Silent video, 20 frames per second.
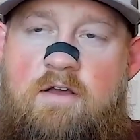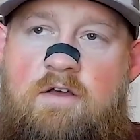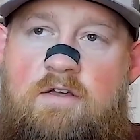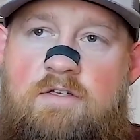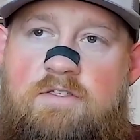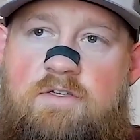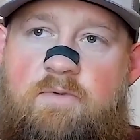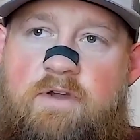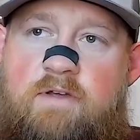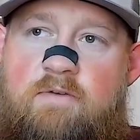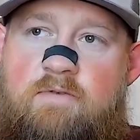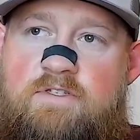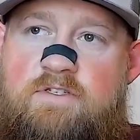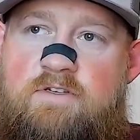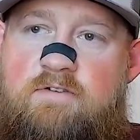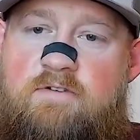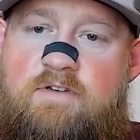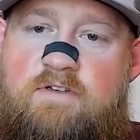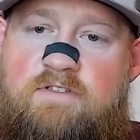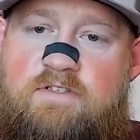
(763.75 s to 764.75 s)
So what he was
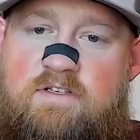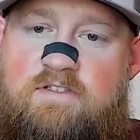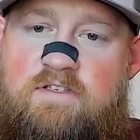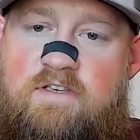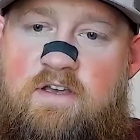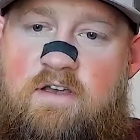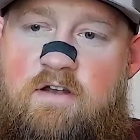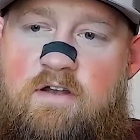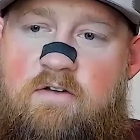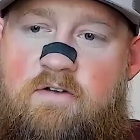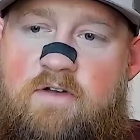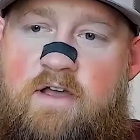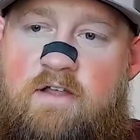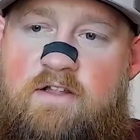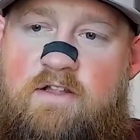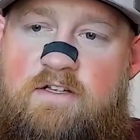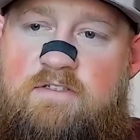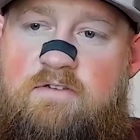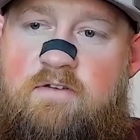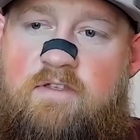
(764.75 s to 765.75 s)
doing is he said, okay,
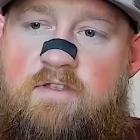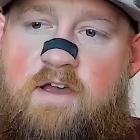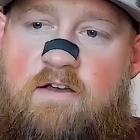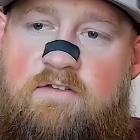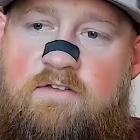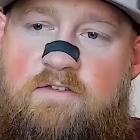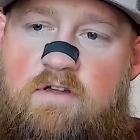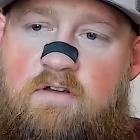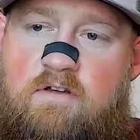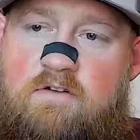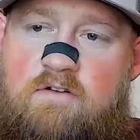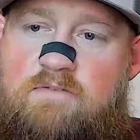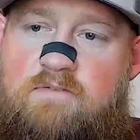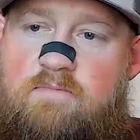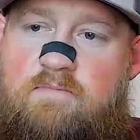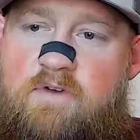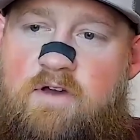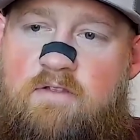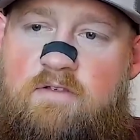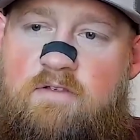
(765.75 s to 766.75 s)
let's do $1,000 a
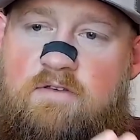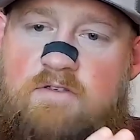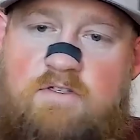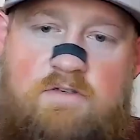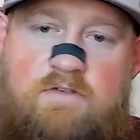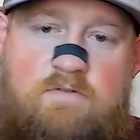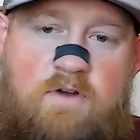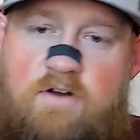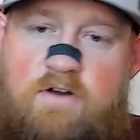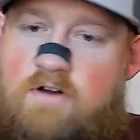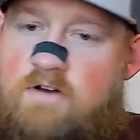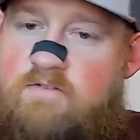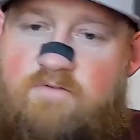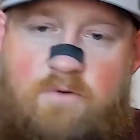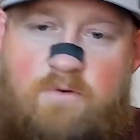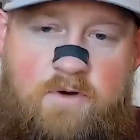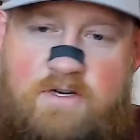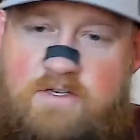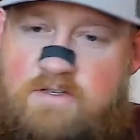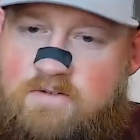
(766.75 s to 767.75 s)
month,
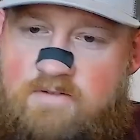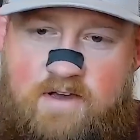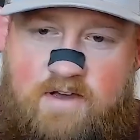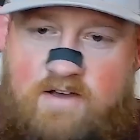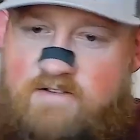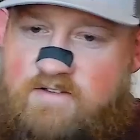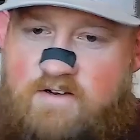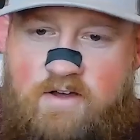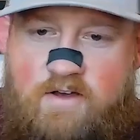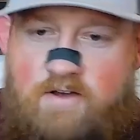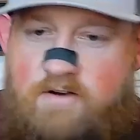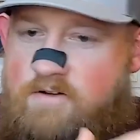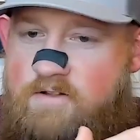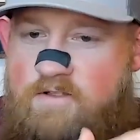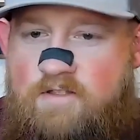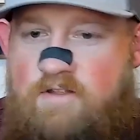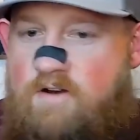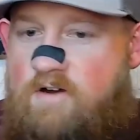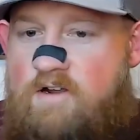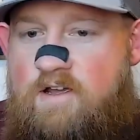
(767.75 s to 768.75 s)

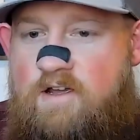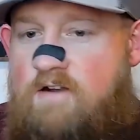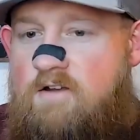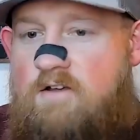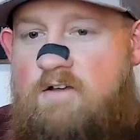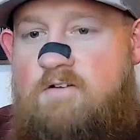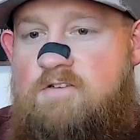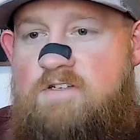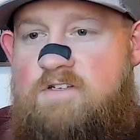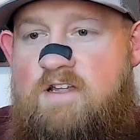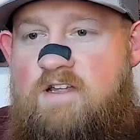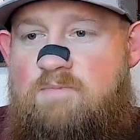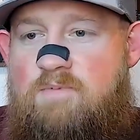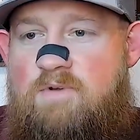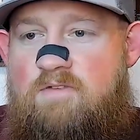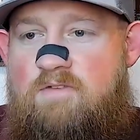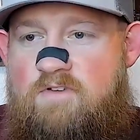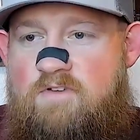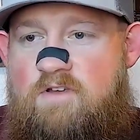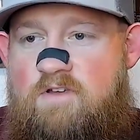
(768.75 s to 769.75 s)
$242,138 a death
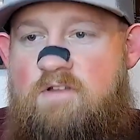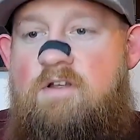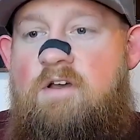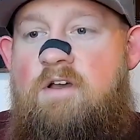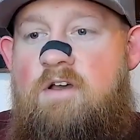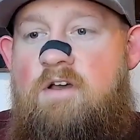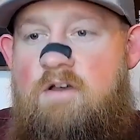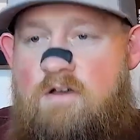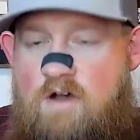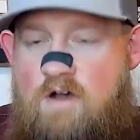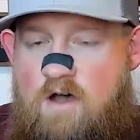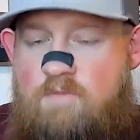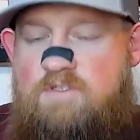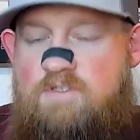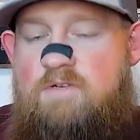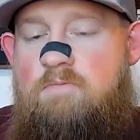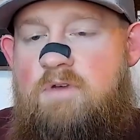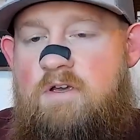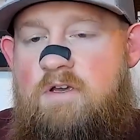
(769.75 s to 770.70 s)
benefit, option